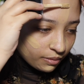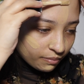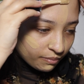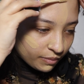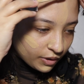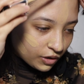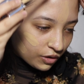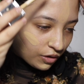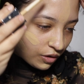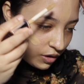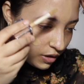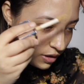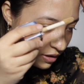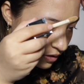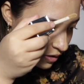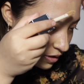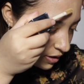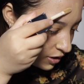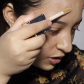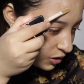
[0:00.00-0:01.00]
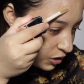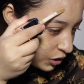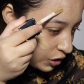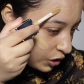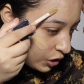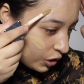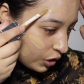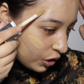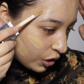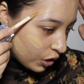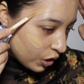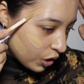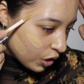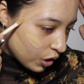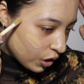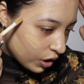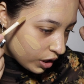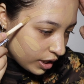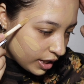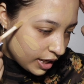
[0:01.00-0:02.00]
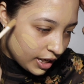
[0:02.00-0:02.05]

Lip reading: because it's not